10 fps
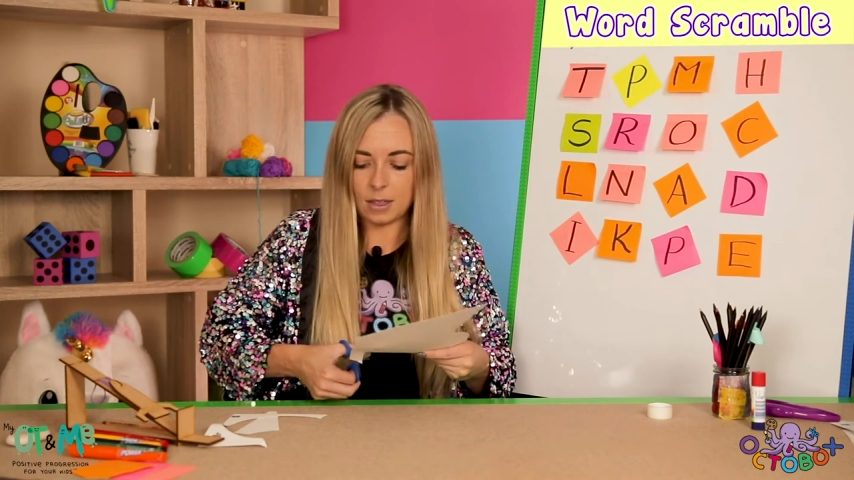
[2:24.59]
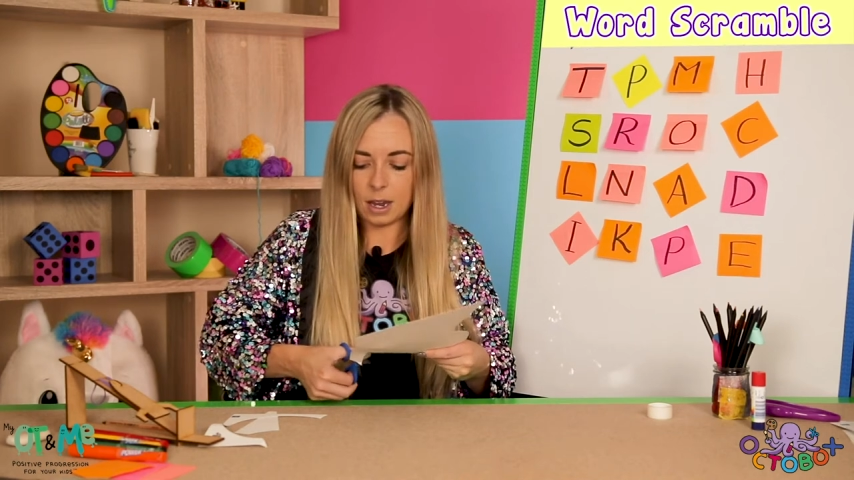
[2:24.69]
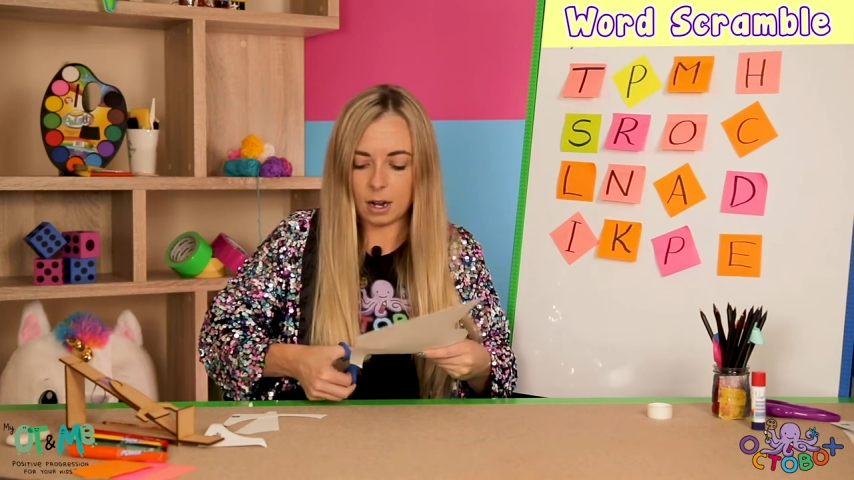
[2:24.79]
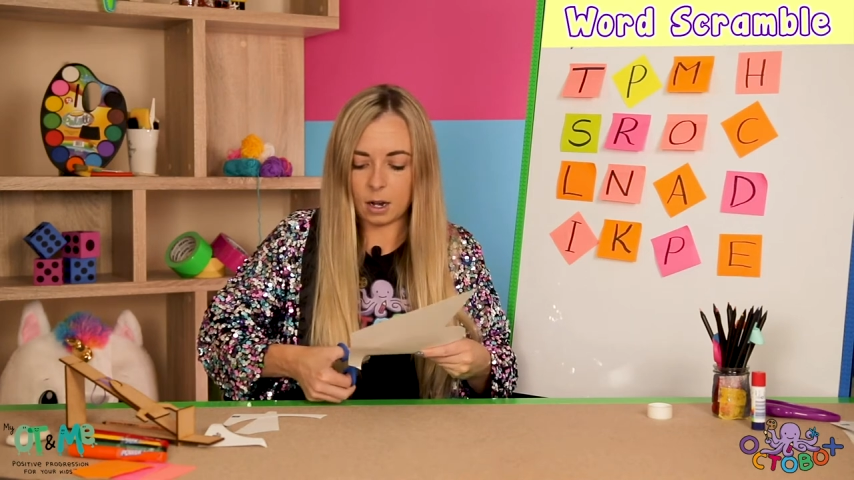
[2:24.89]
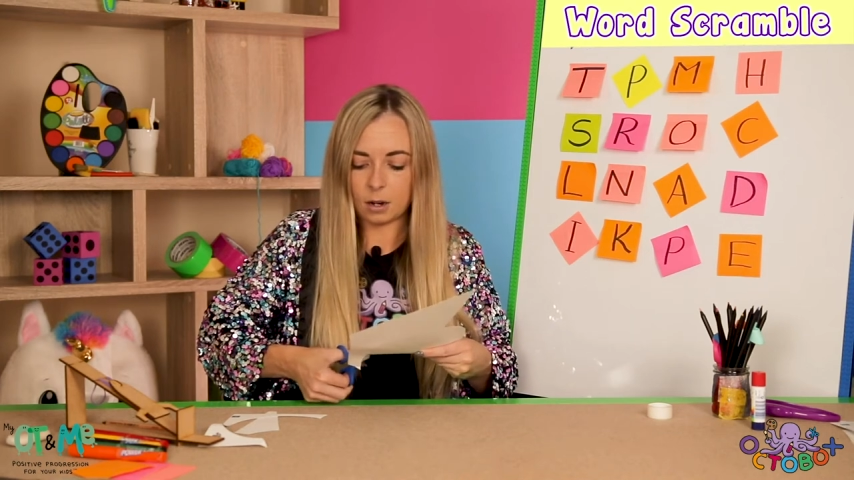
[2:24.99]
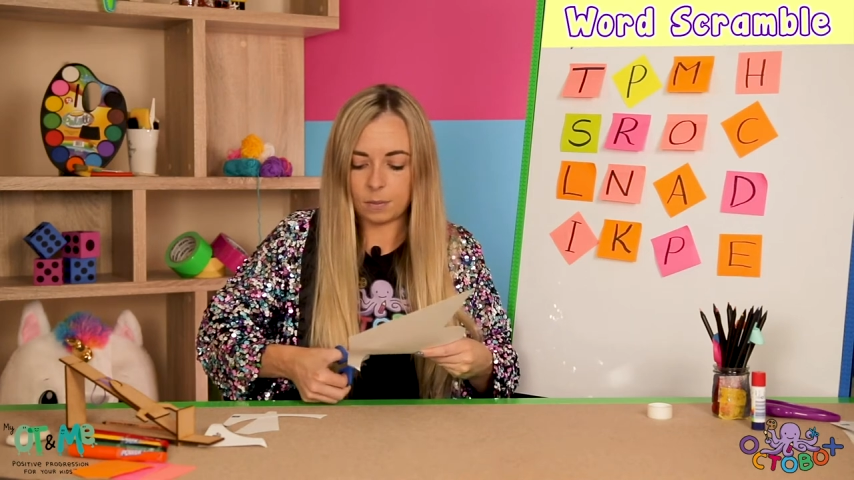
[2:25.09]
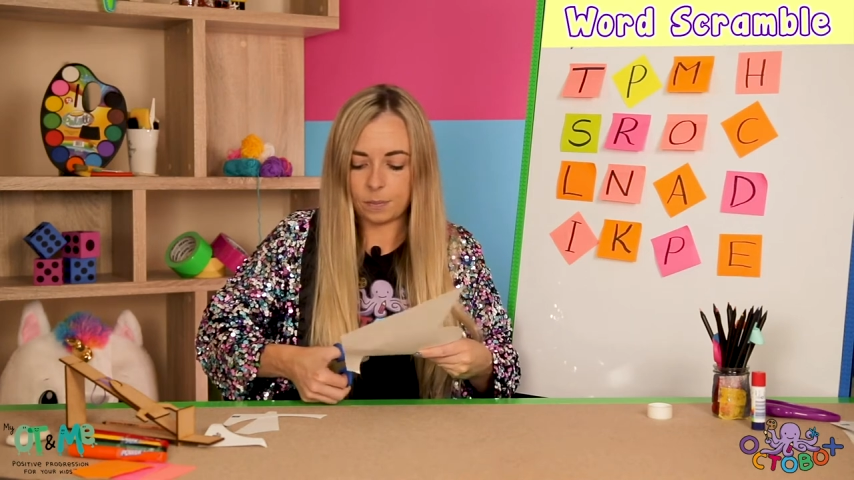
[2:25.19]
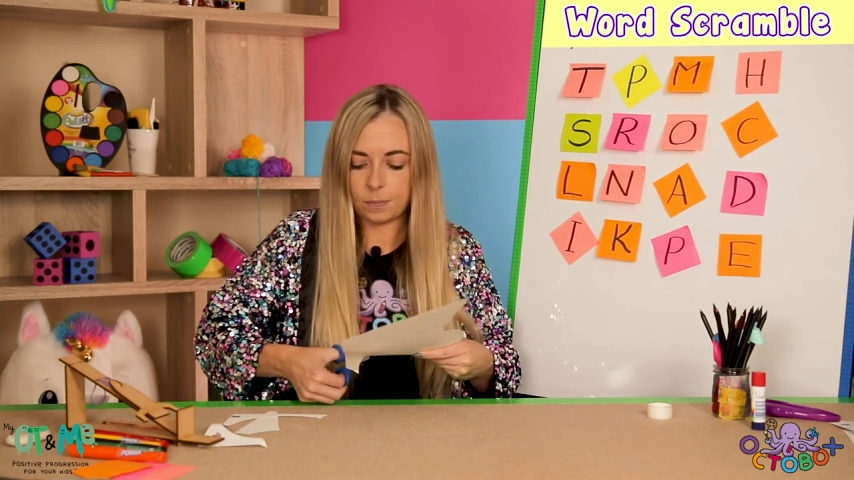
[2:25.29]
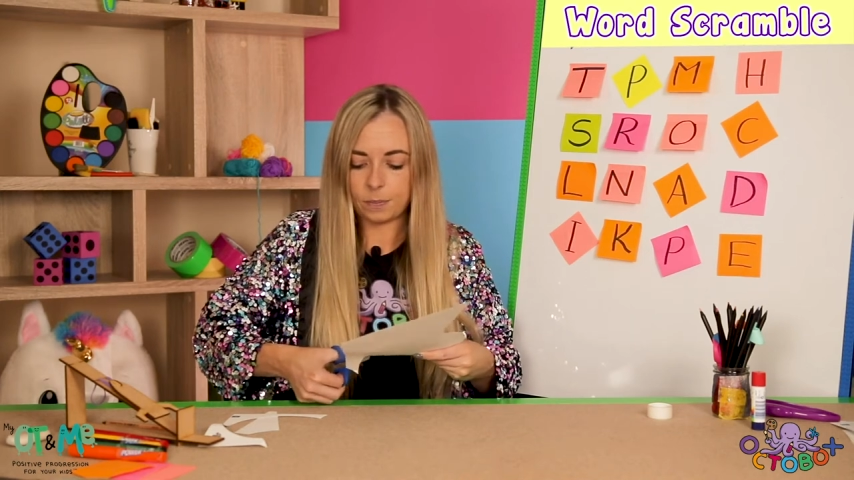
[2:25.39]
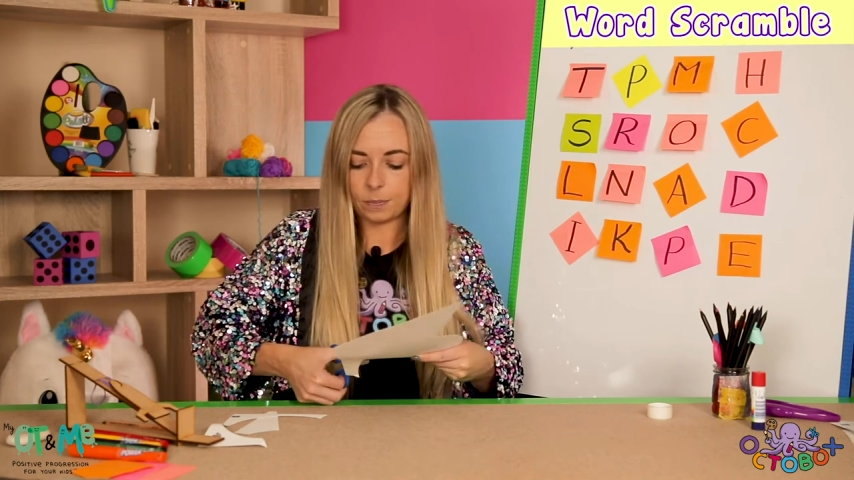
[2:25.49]
there.
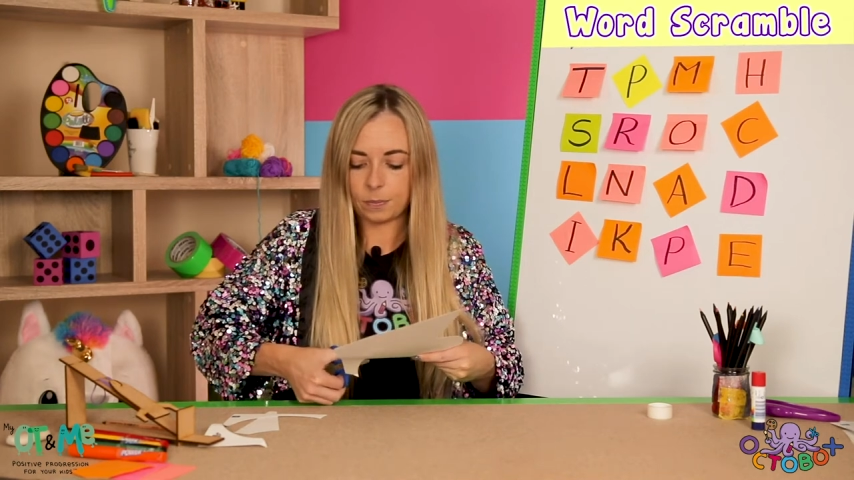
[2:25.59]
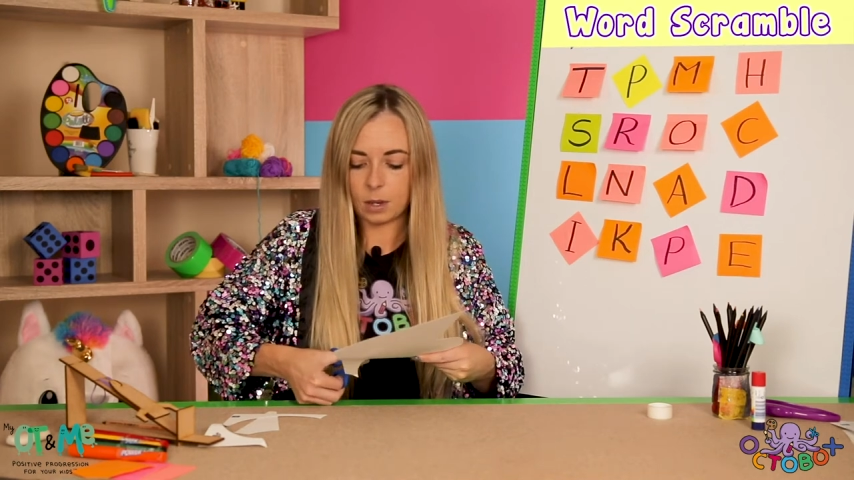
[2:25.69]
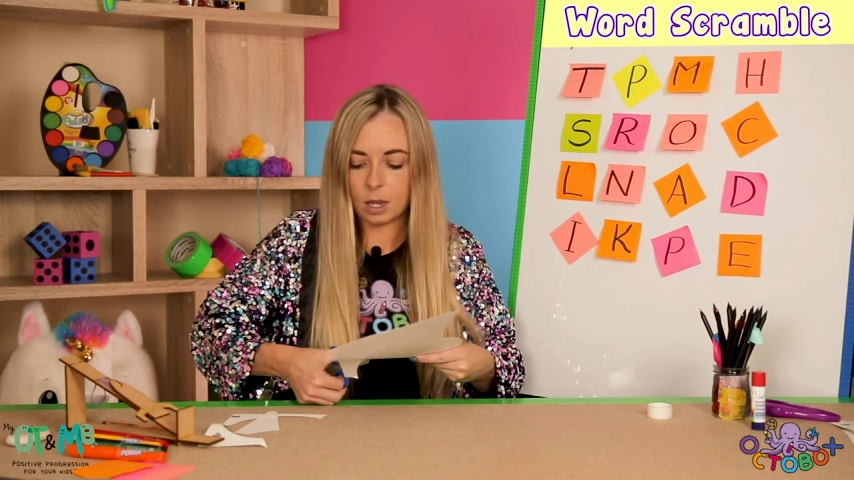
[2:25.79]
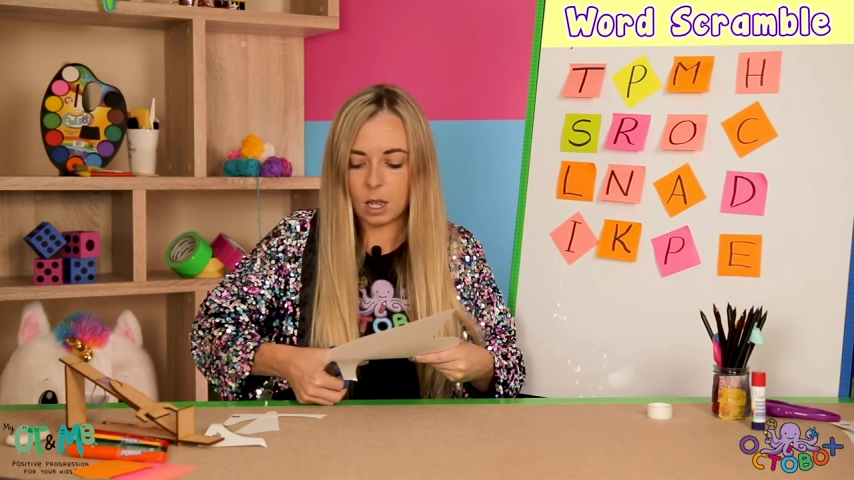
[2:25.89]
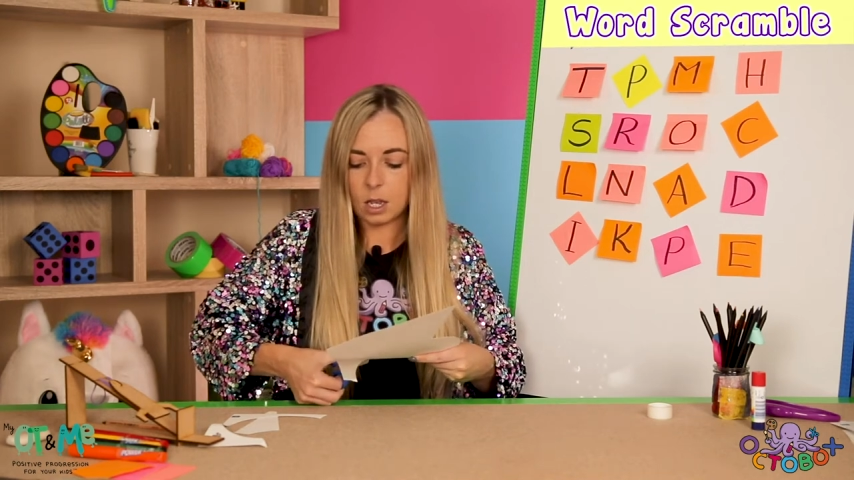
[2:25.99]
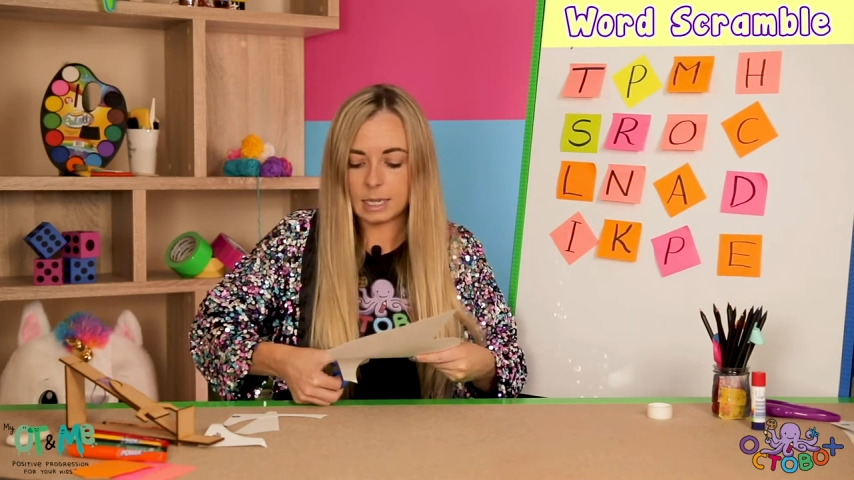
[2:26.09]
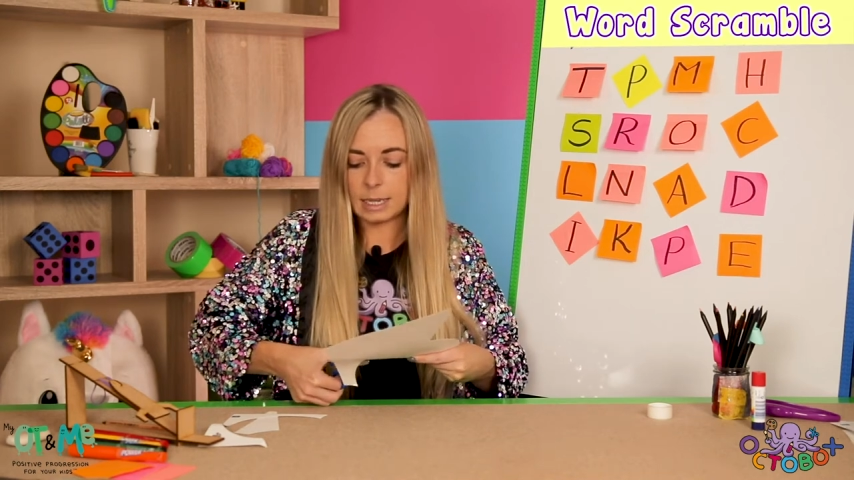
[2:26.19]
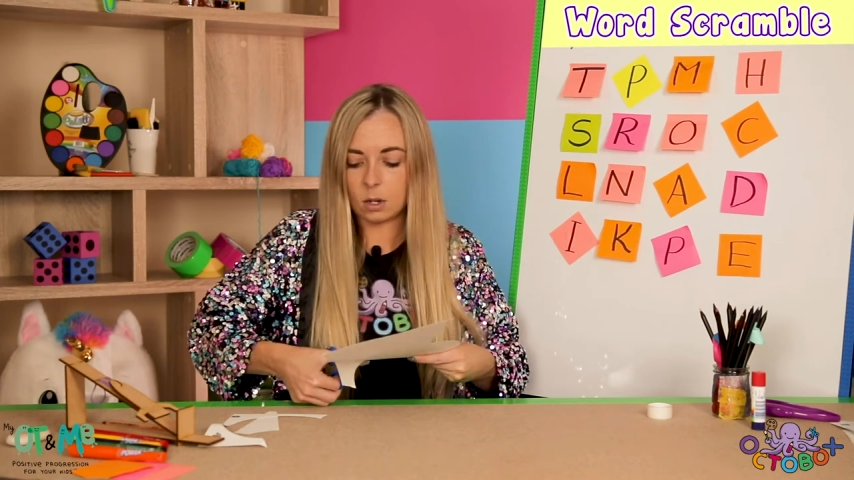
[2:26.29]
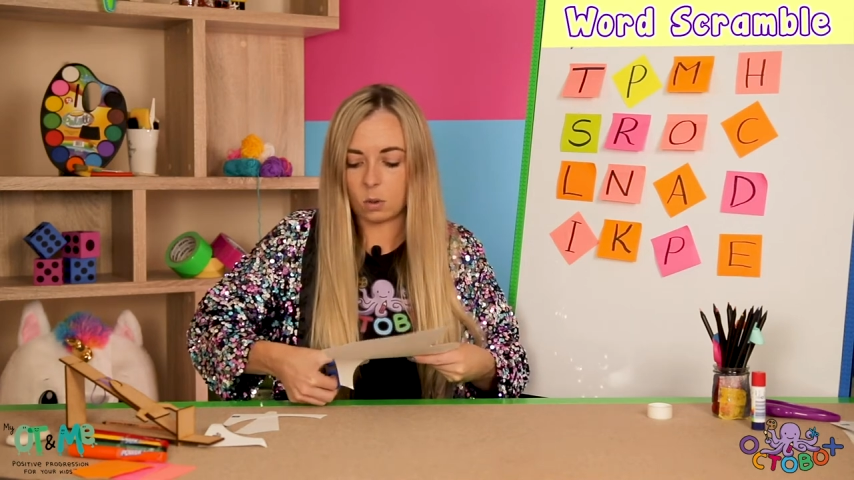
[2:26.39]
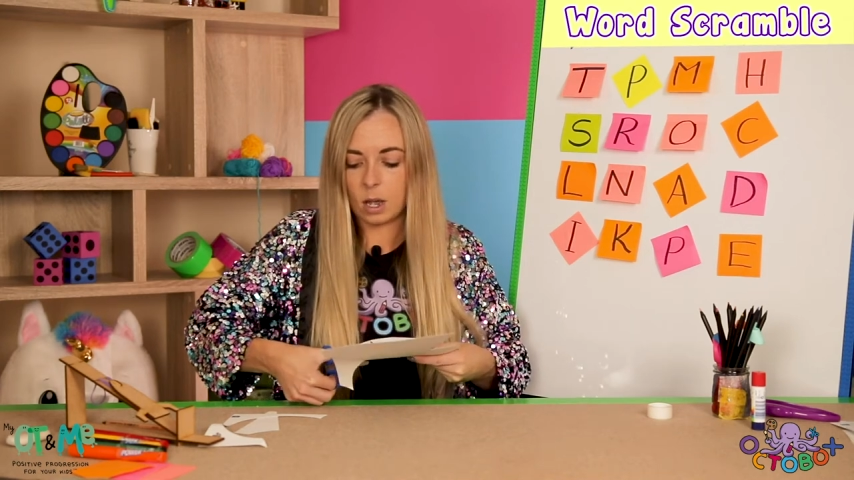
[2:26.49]

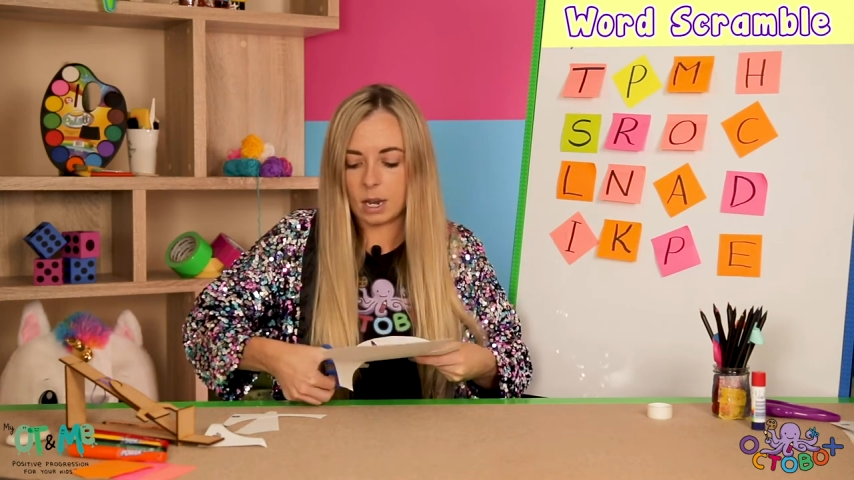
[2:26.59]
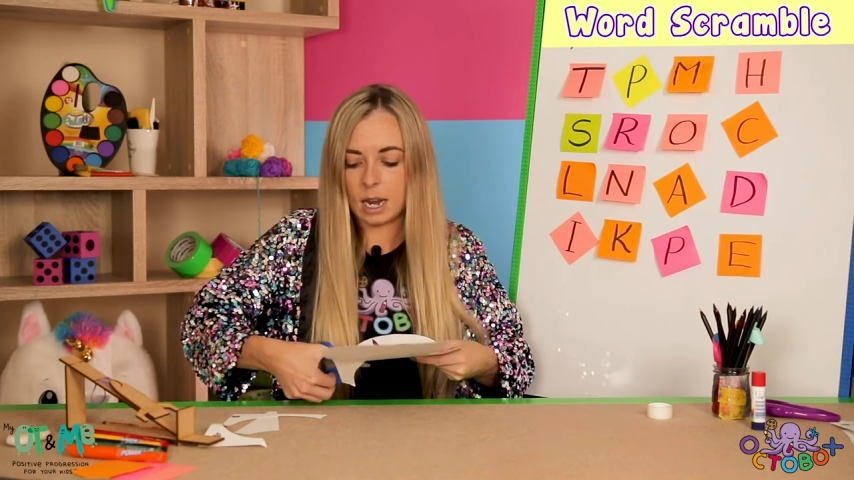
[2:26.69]
So